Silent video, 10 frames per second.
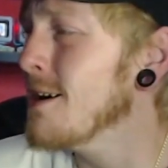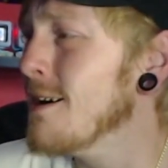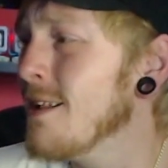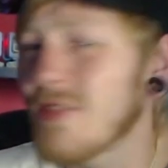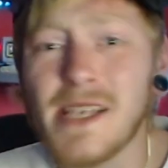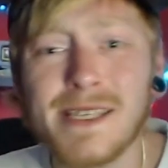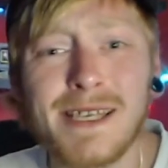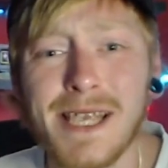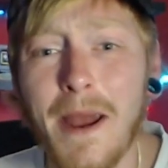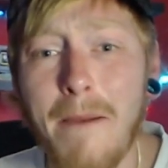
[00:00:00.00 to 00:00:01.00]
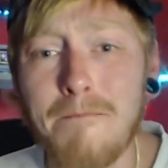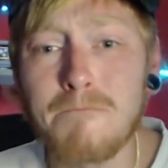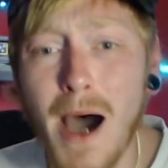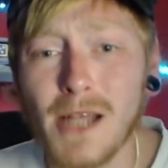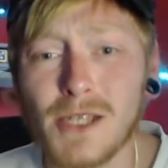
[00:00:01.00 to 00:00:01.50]
this is in a
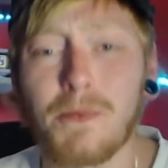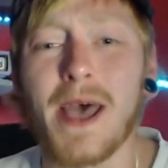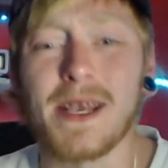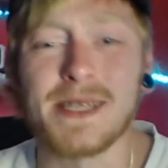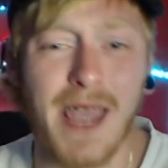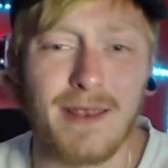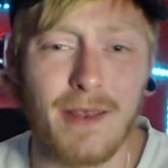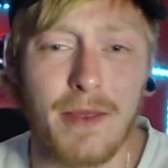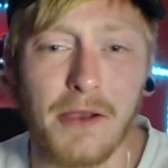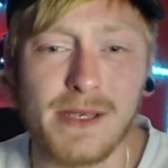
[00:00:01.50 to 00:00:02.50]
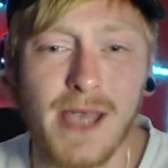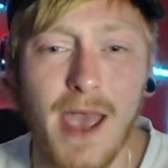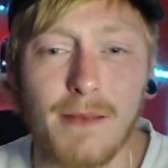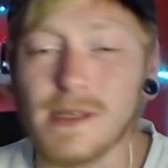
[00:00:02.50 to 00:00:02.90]
much better state than those games.